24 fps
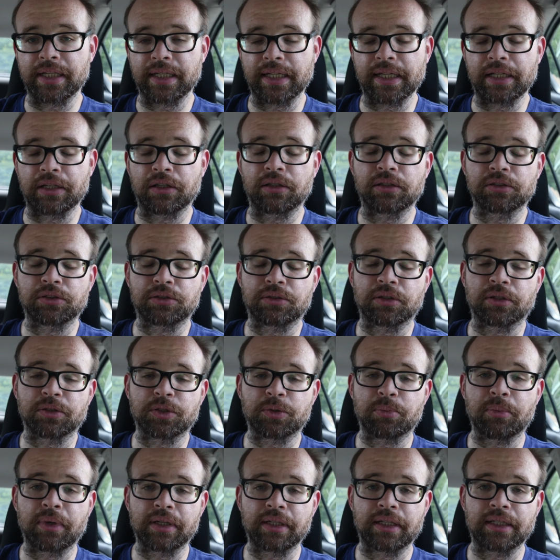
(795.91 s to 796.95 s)
And again, it all
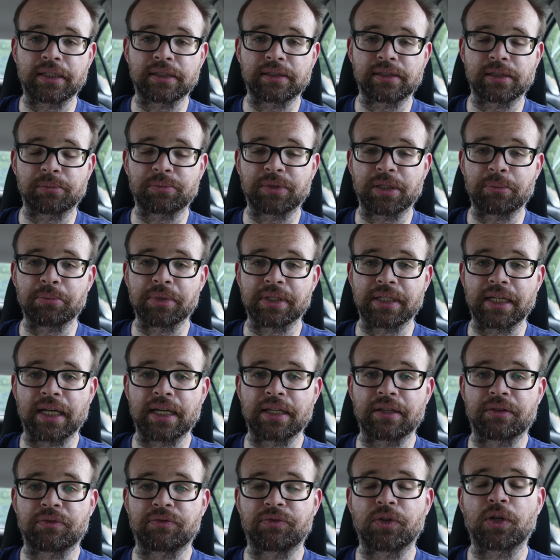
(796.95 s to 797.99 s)
starts Monday, September 9th,